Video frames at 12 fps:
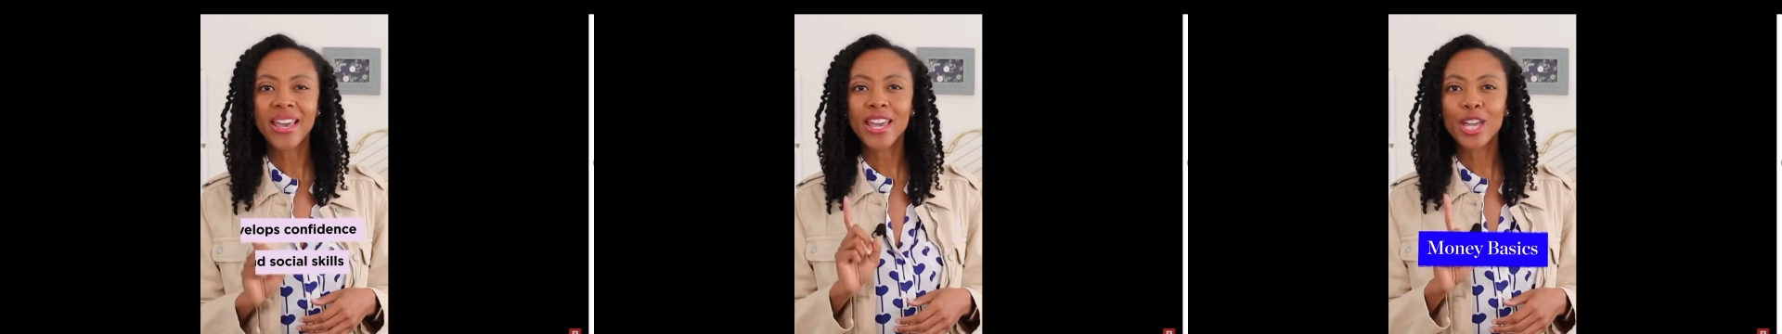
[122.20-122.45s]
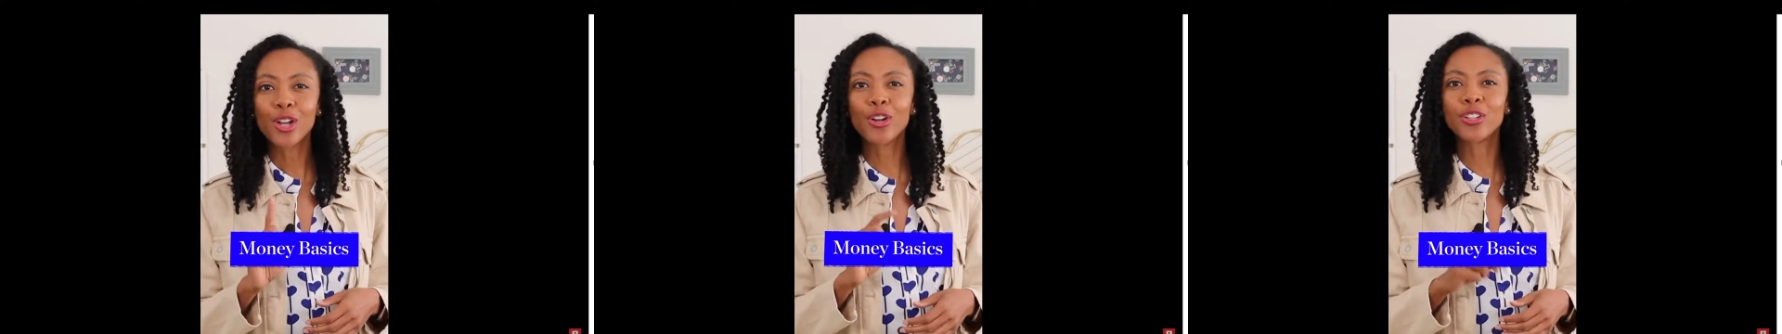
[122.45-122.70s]

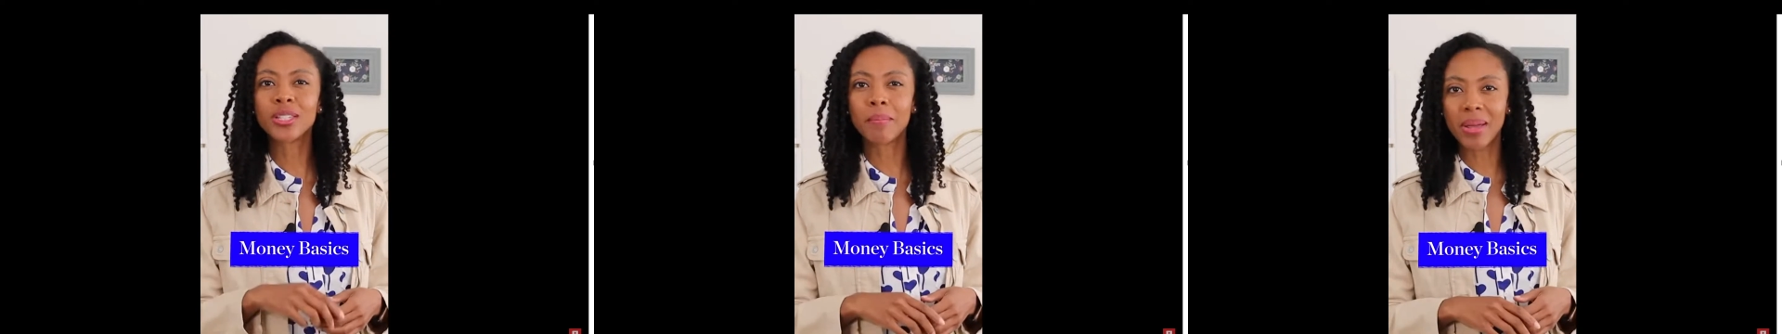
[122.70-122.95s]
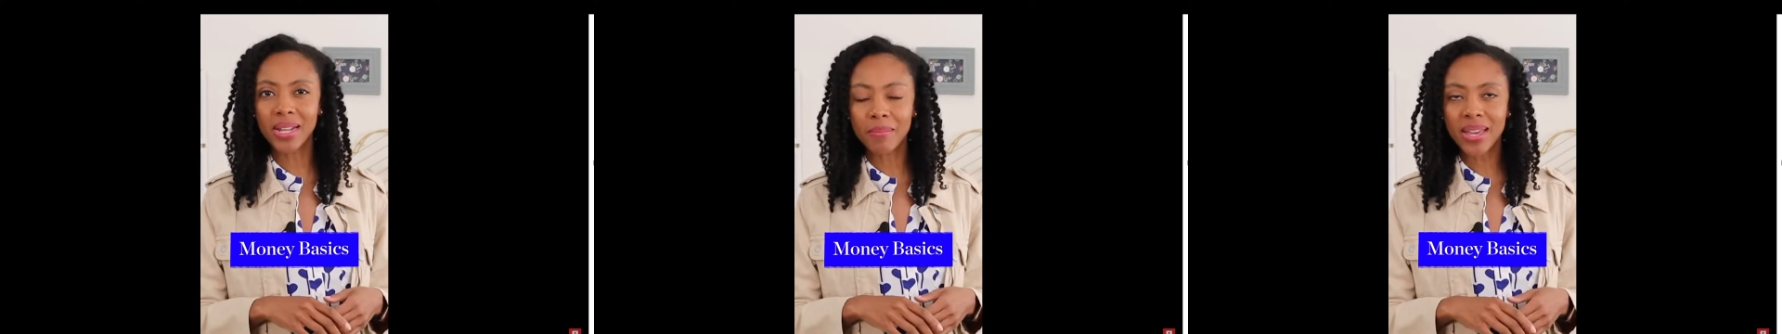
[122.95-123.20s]
Here are some
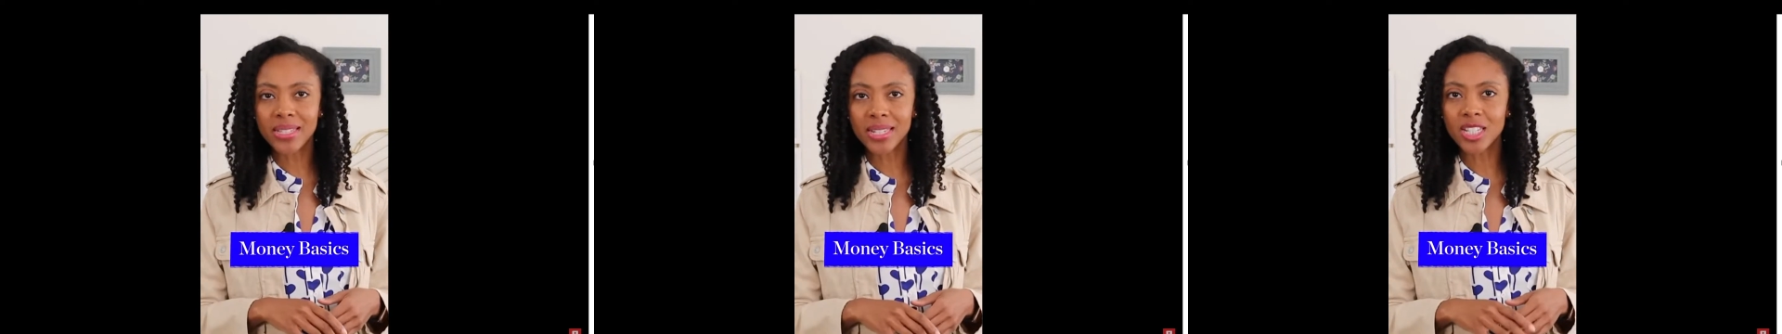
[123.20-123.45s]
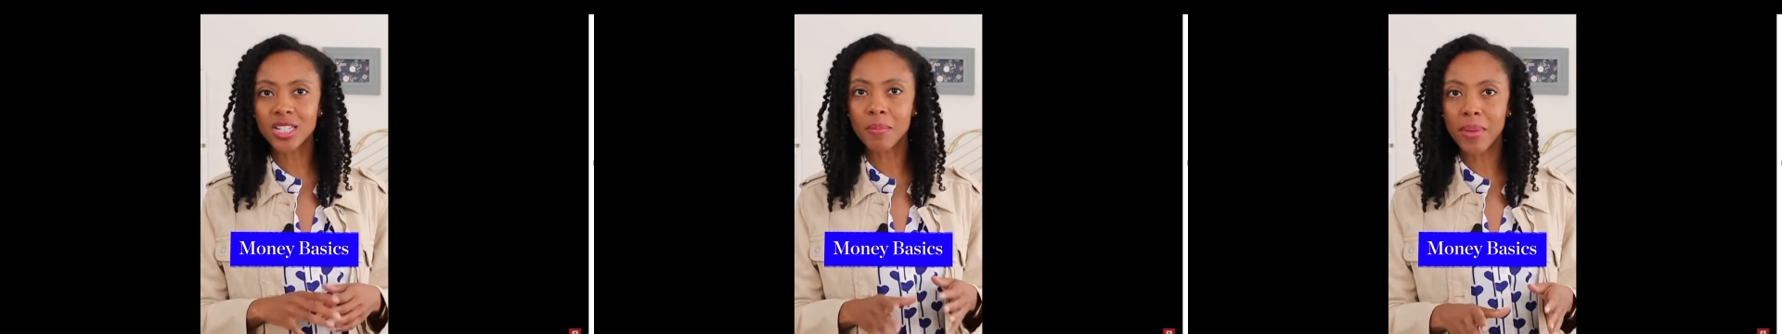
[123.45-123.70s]
money
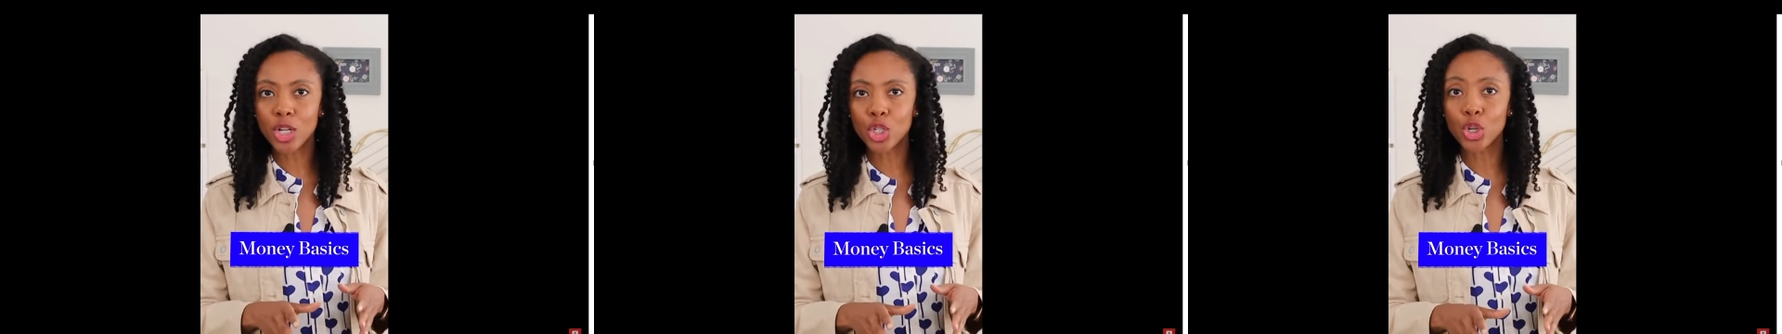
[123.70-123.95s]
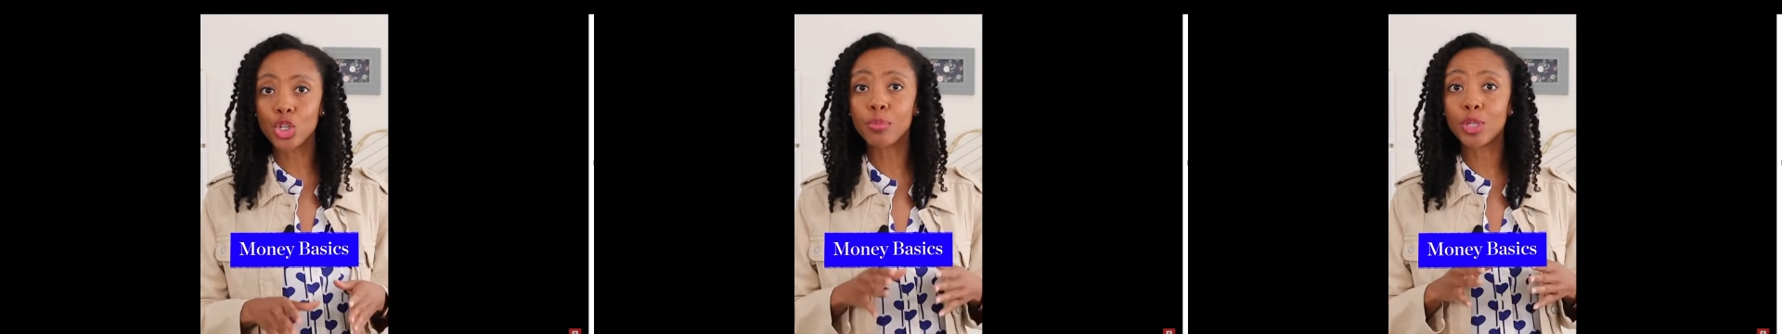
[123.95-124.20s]
basics to make
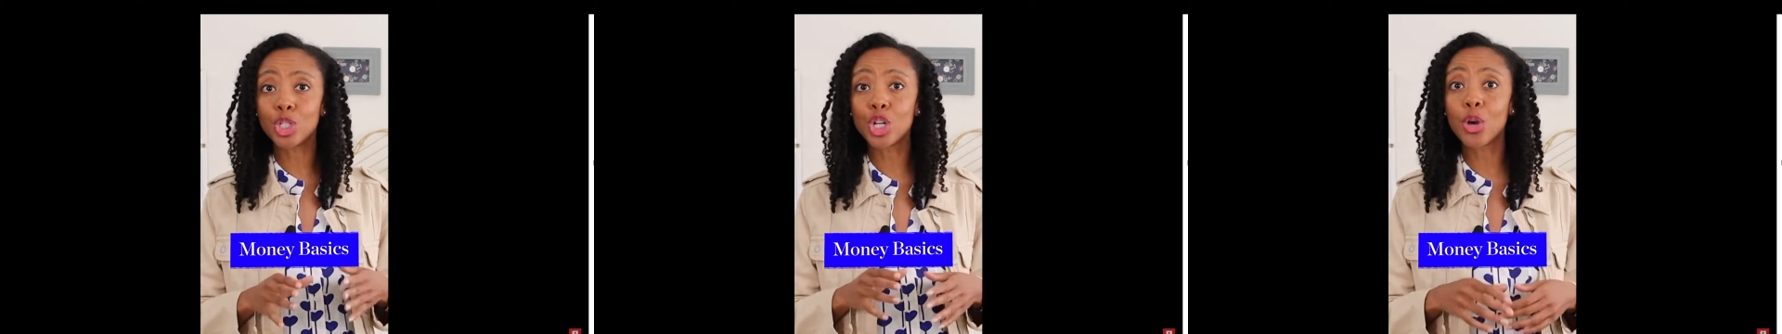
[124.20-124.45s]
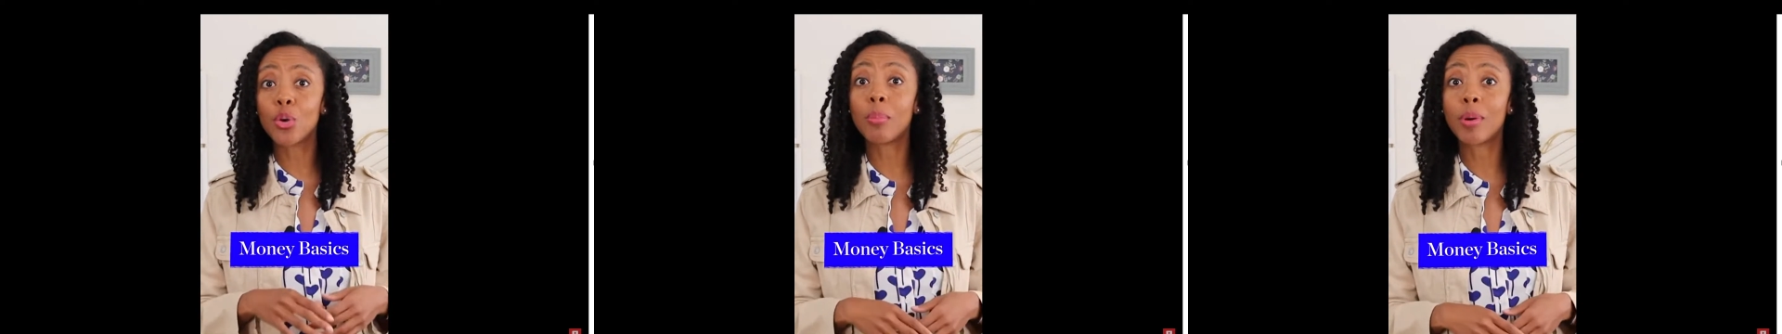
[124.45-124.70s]
sure you
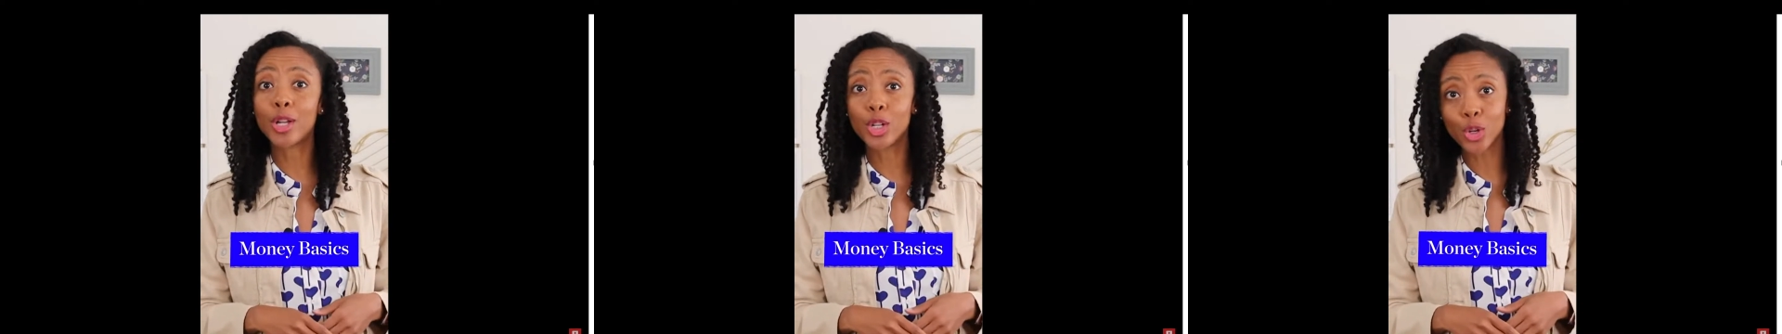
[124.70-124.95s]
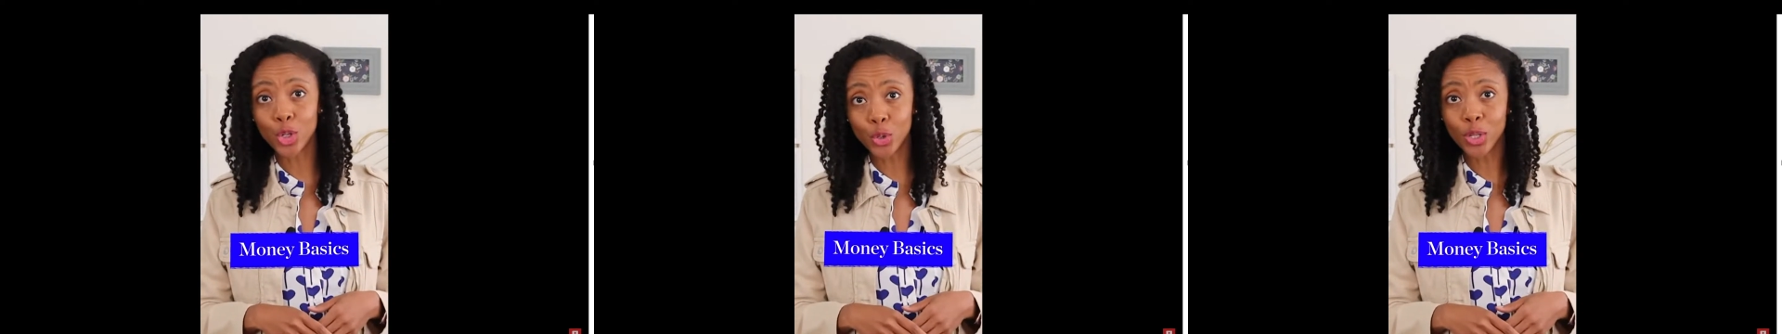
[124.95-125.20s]
bestow upon
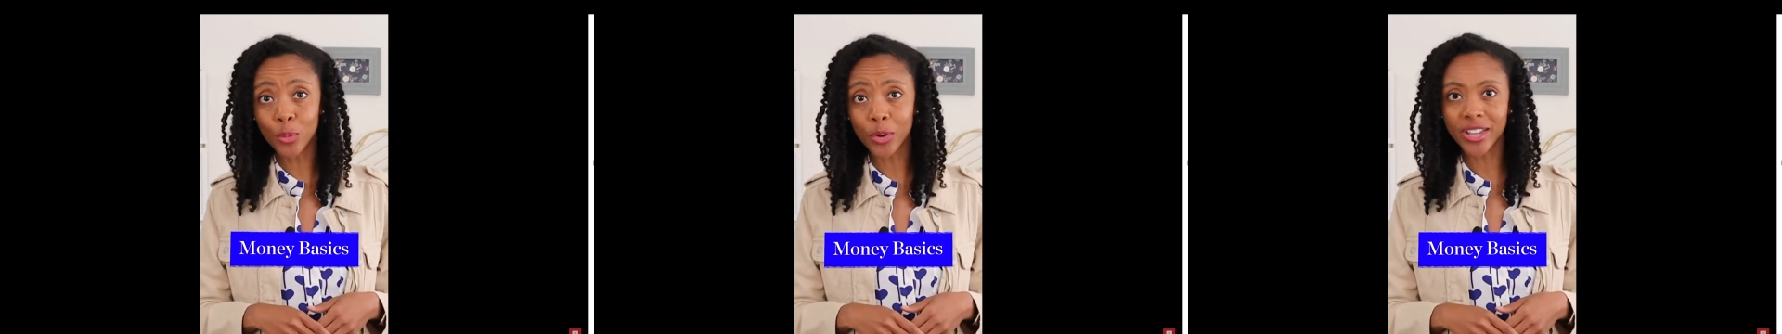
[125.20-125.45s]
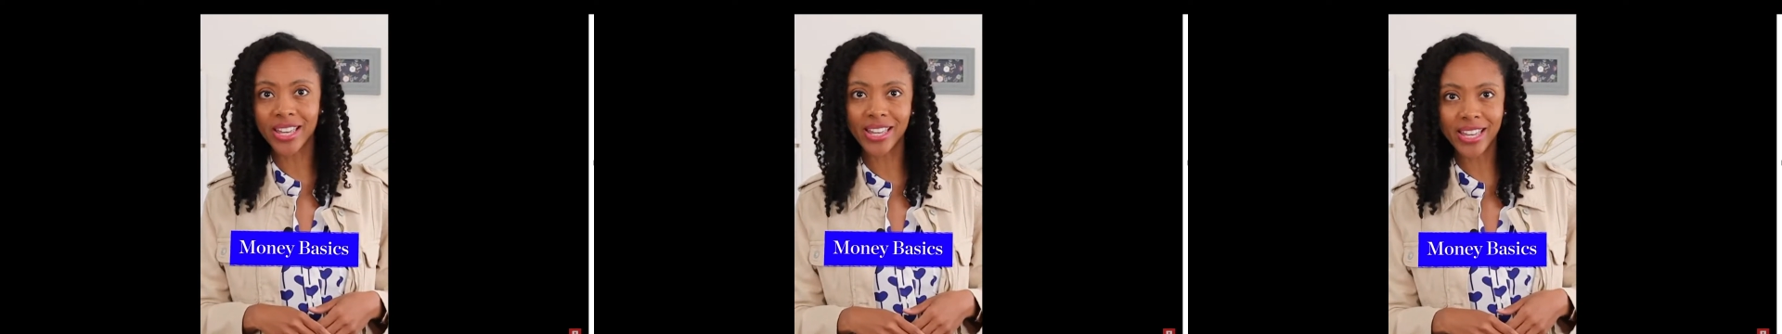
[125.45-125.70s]
your newly working